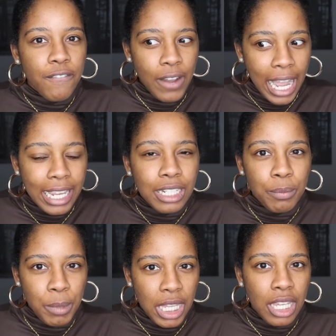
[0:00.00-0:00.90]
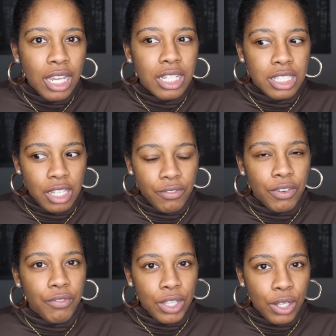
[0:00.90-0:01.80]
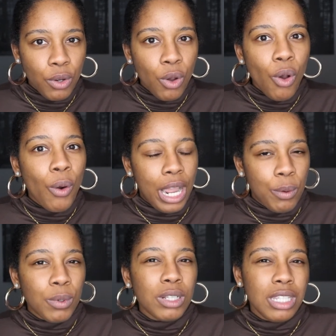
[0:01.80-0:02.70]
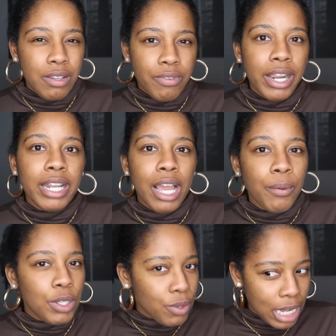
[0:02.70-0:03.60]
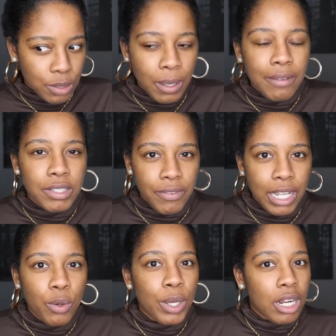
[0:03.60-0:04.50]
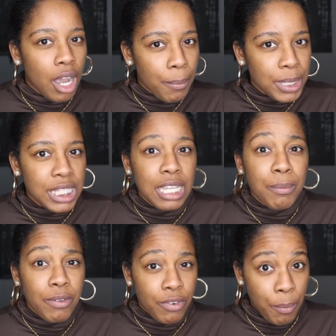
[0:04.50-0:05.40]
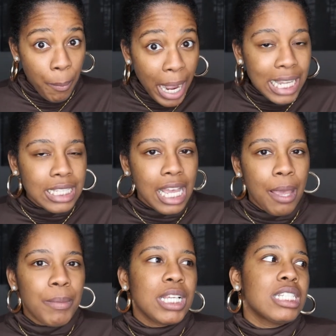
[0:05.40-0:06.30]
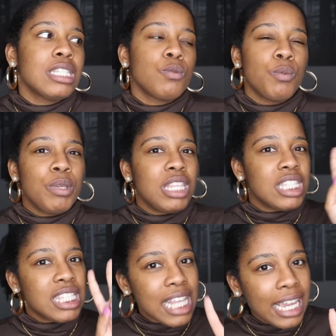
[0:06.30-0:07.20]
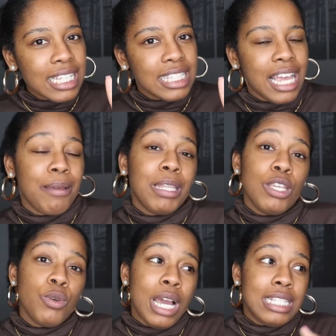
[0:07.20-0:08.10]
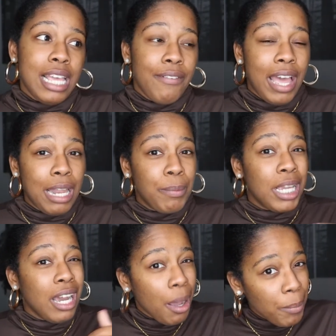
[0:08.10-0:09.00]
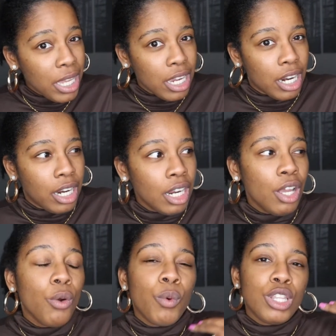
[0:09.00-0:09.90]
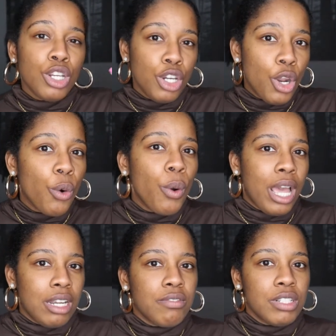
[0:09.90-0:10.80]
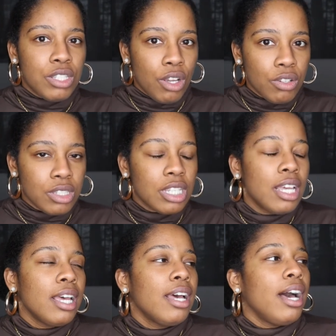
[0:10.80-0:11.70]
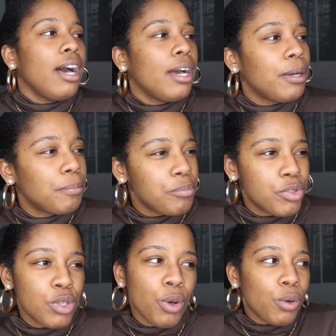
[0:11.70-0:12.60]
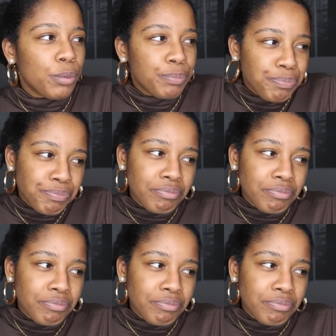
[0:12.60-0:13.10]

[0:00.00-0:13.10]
find me a different vehicle or I will leave right now and you guys will have to find a way to compensate me for my time because this would be the second time that you guys have had me come here with no end result. Um, so